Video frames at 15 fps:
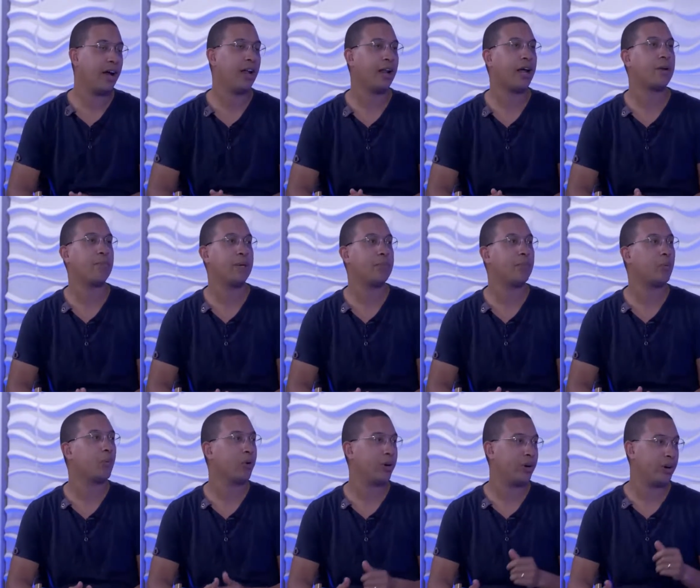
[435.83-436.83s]
A lot of people
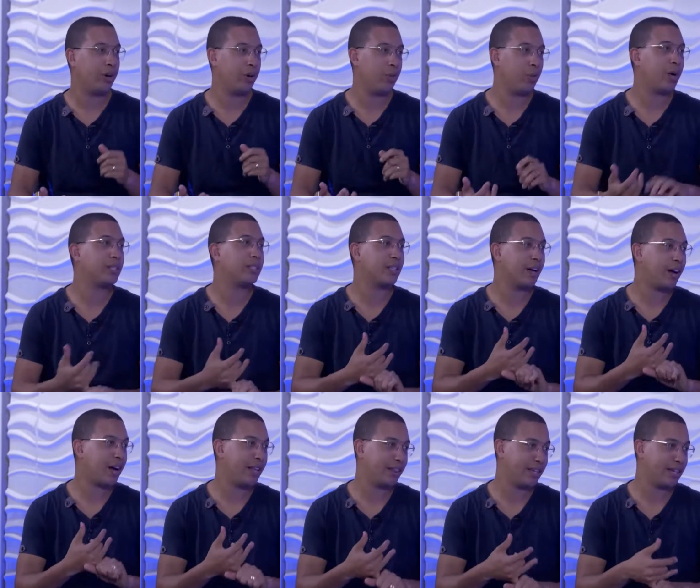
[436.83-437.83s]
want to know what's the
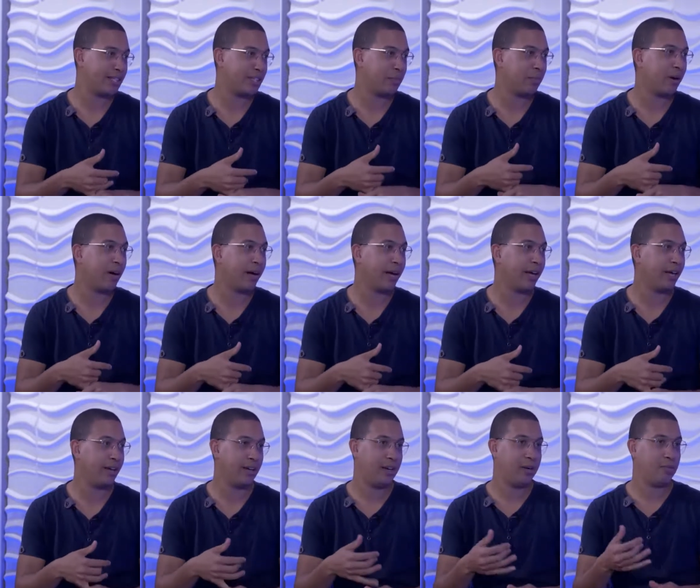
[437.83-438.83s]
hot thing to buy.
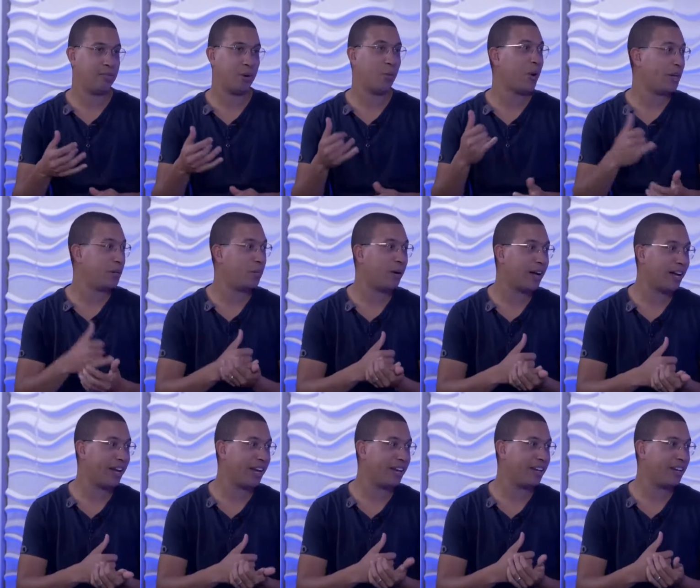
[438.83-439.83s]
Mm-hmm. But when you buy
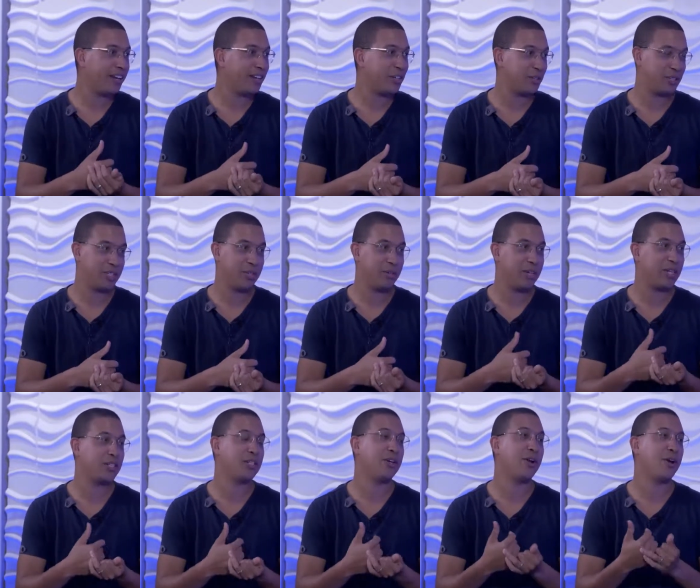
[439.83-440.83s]
it, you still
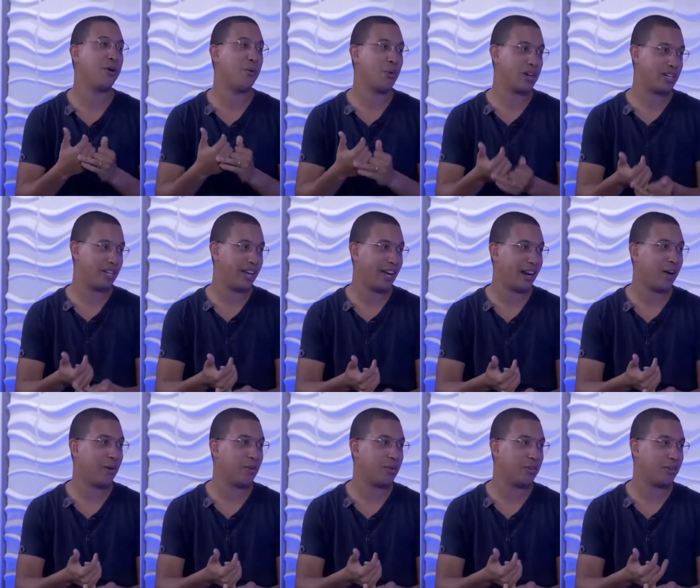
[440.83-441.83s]
need to know where to get
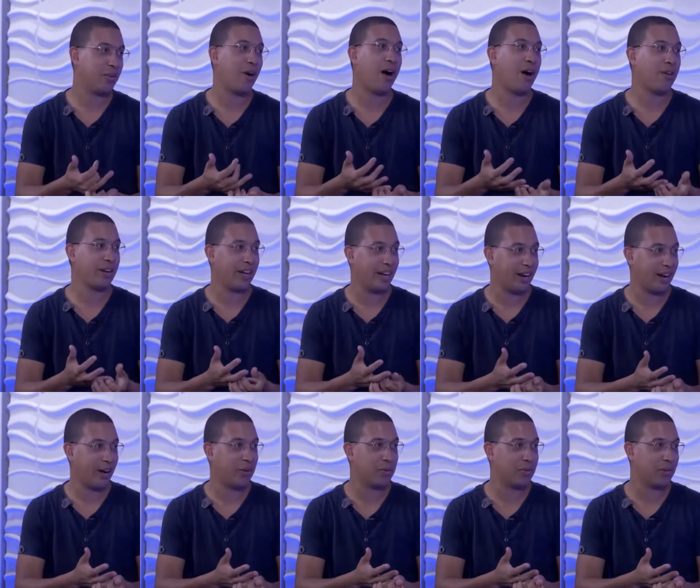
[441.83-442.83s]
out or how to get
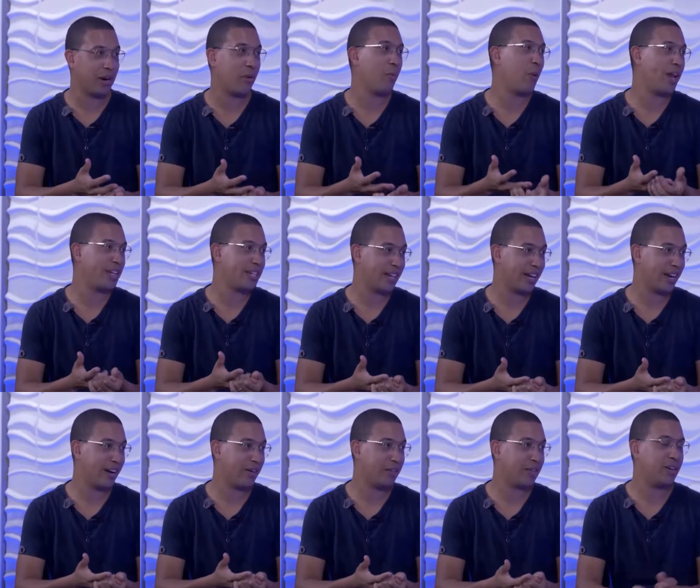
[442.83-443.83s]
out and when to
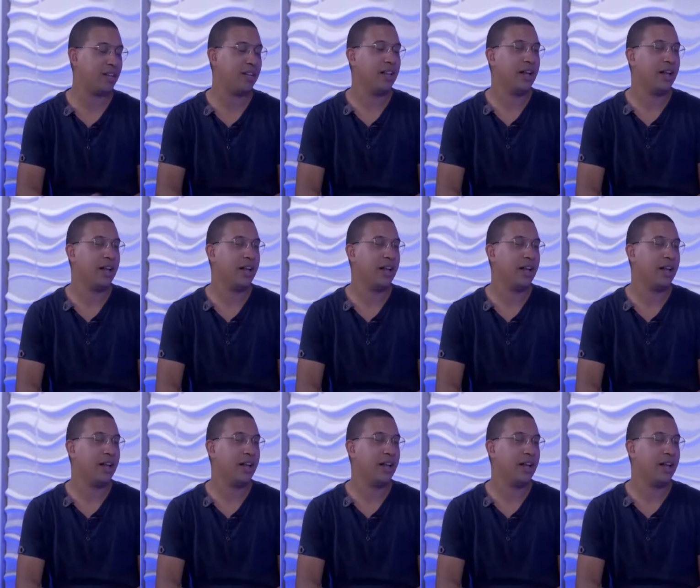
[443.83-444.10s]
get out.